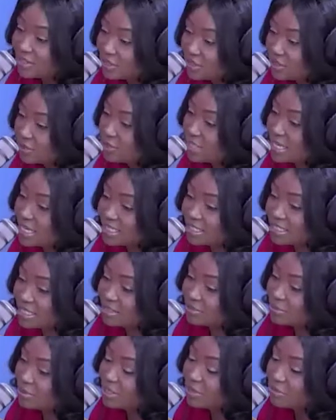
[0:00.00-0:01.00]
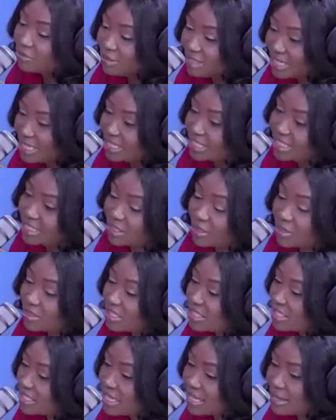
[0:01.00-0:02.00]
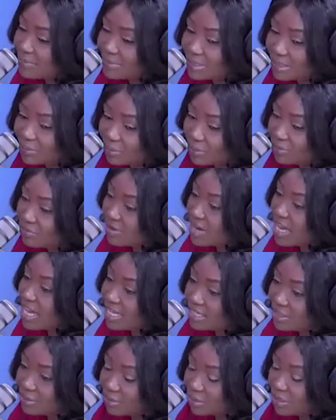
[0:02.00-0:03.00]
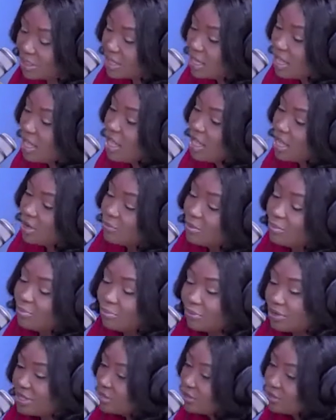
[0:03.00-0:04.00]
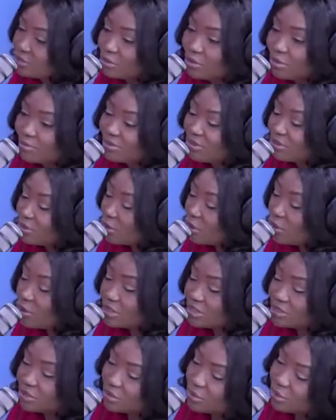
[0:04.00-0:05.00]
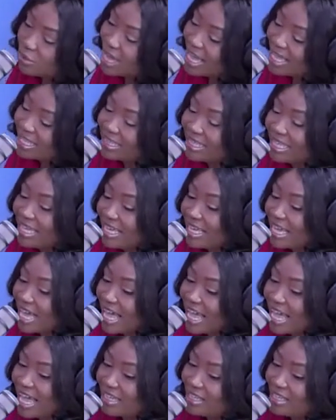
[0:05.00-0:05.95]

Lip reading: execute ideas, we create concepts, we write, we brainstorm. It's all. So I think